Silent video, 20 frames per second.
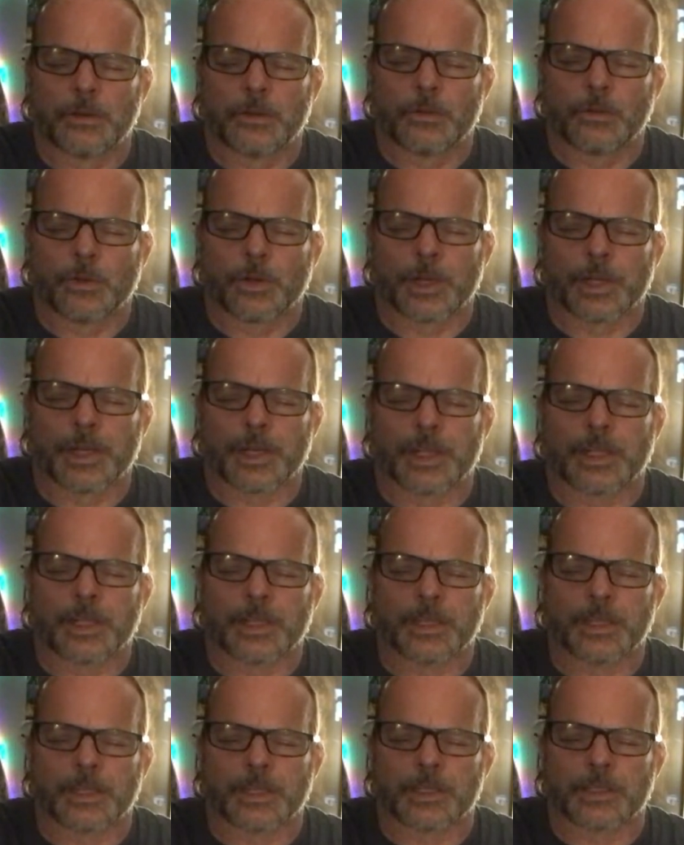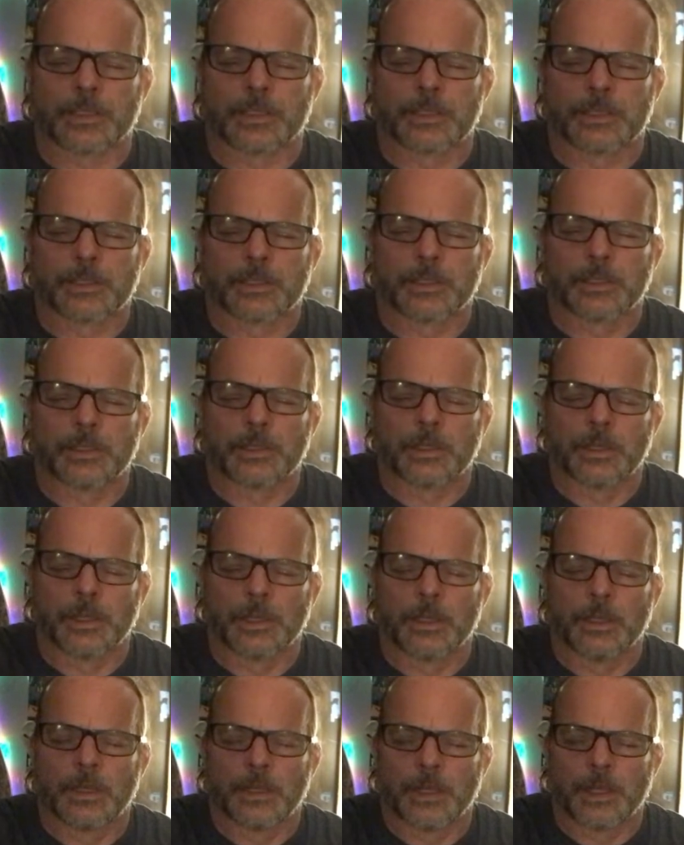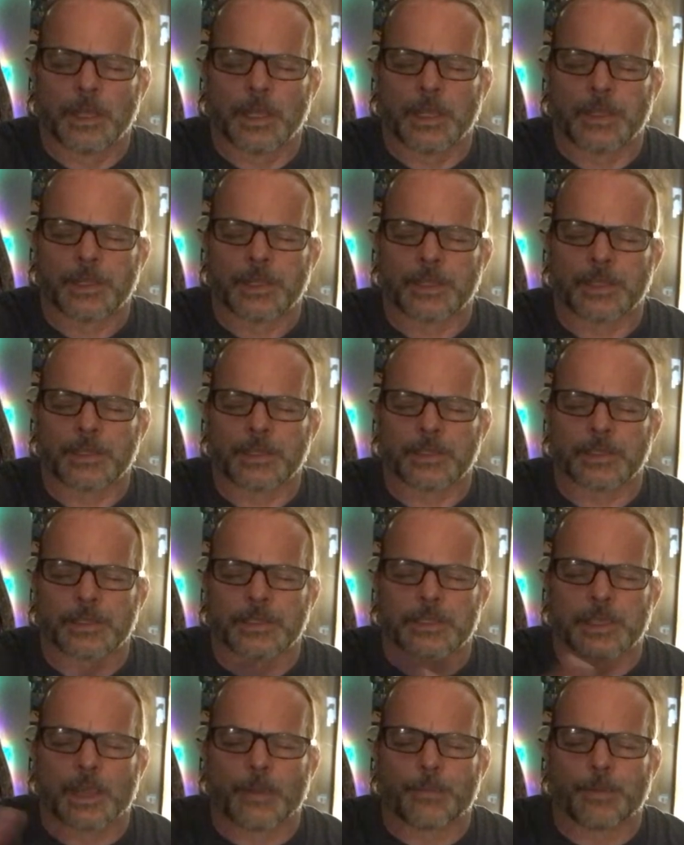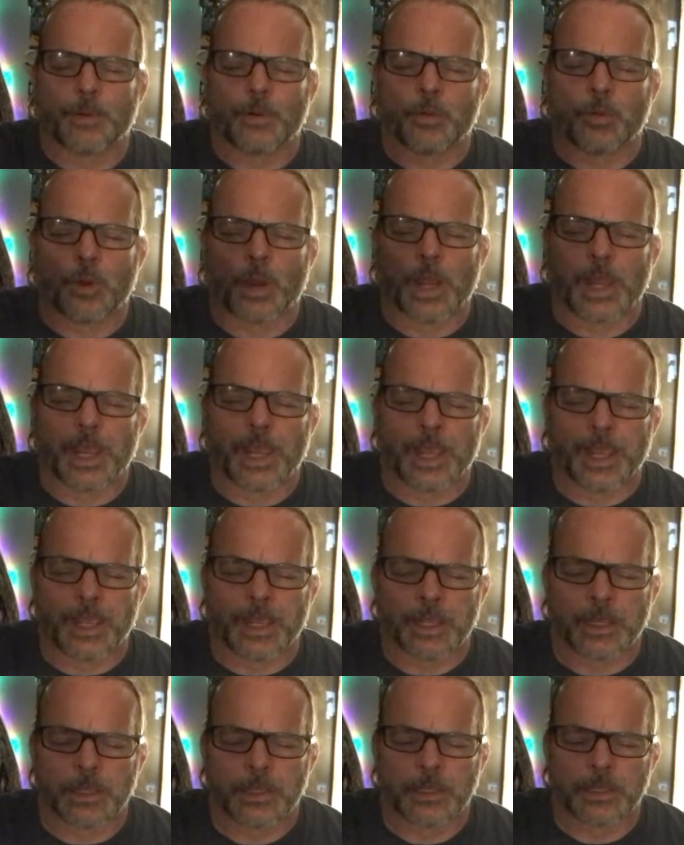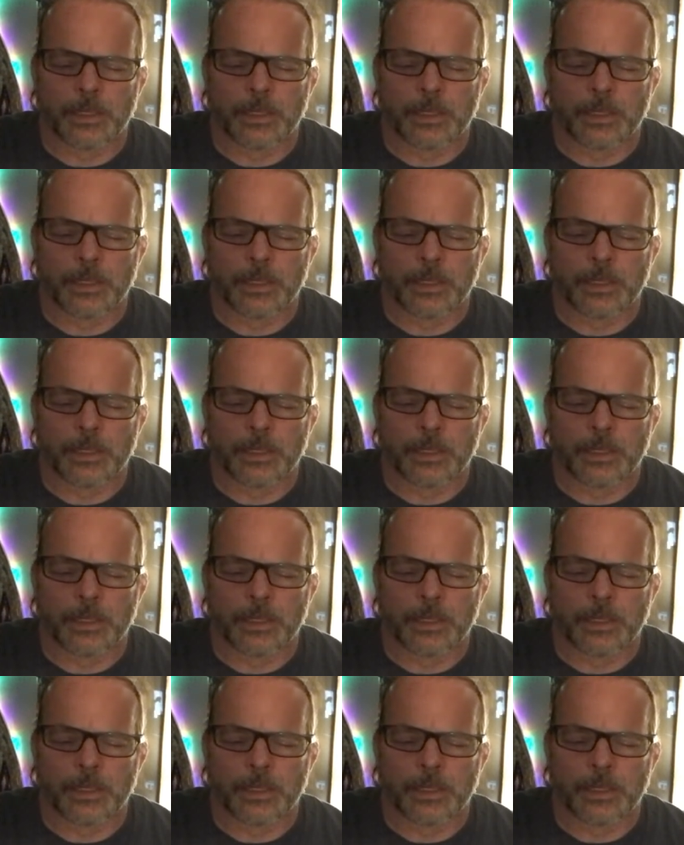what it is and then step away